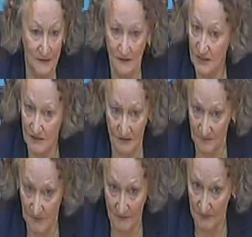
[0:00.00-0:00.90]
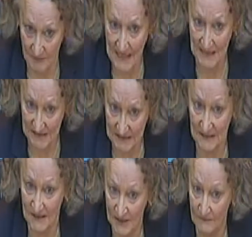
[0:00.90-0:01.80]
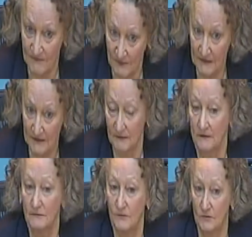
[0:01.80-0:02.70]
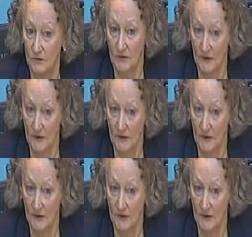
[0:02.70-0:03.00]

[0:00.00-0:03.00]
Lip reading: that shouldn't be replaced, that's actually vital for